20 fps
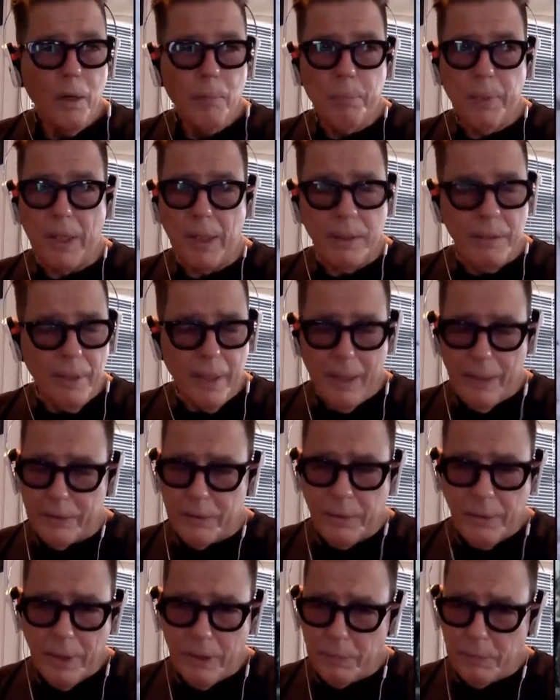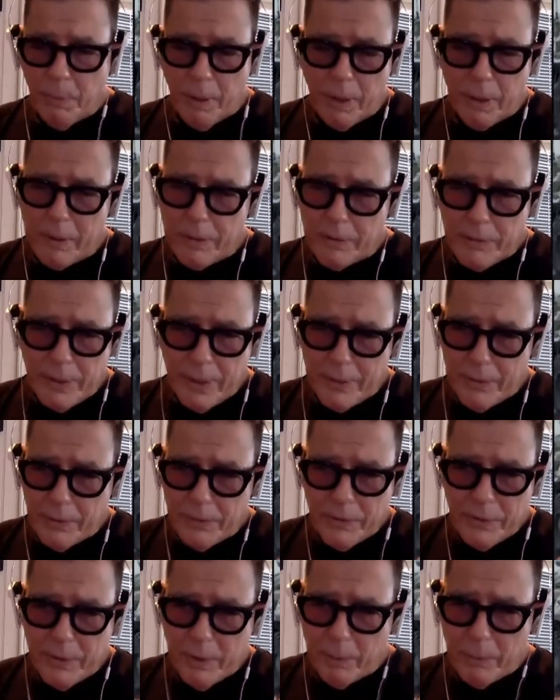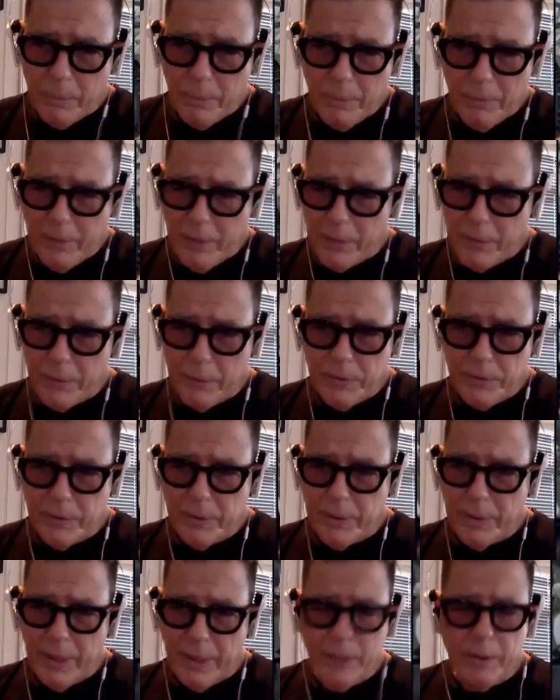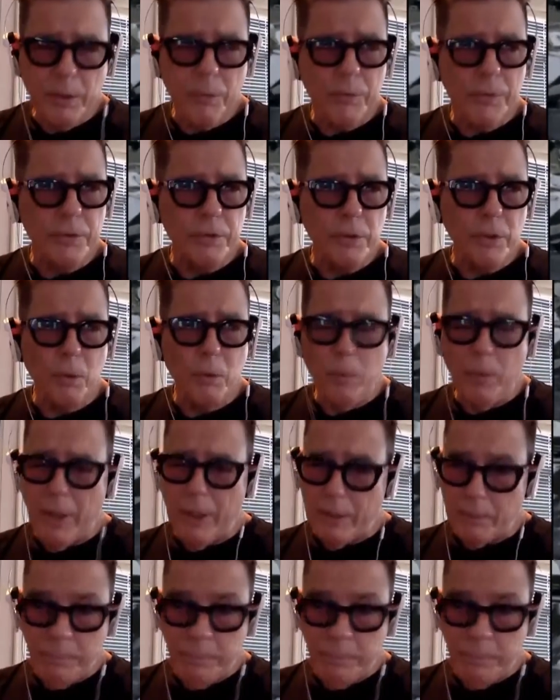But as Marcus said, there's a number of countries in NATO that don't want it.